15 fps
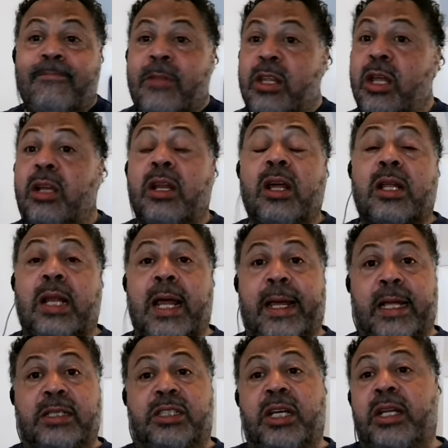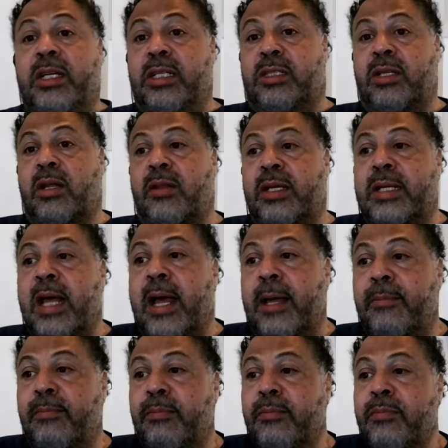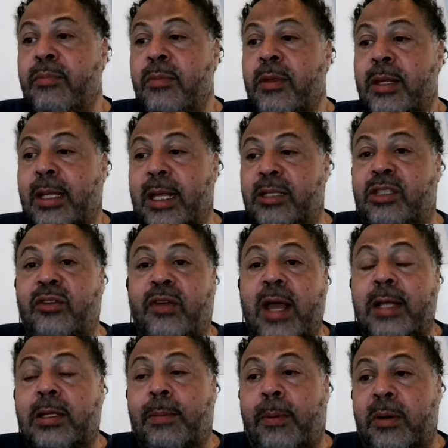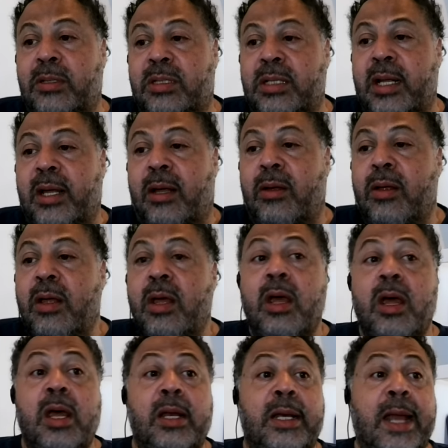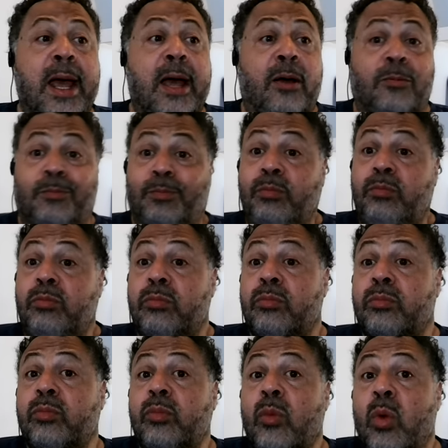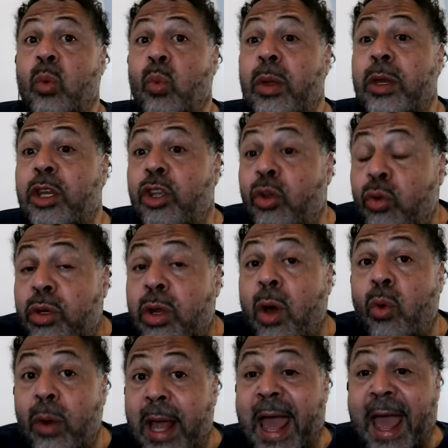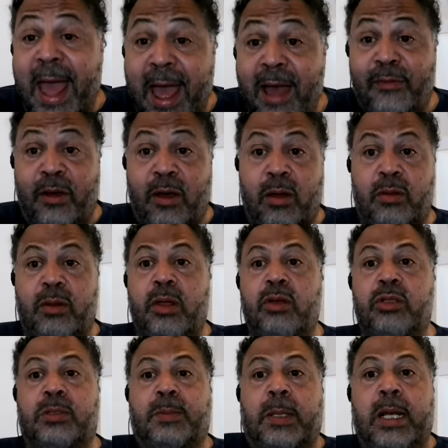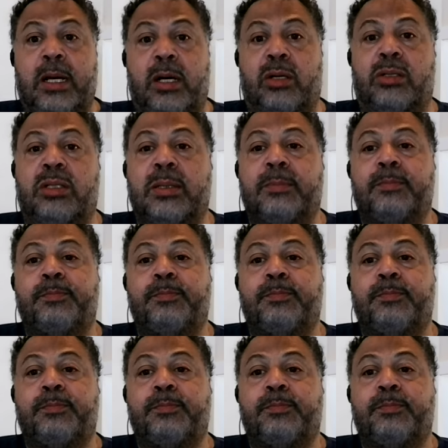you look like a genius all the time because you've got the personnel. Now, when you don't have all those players,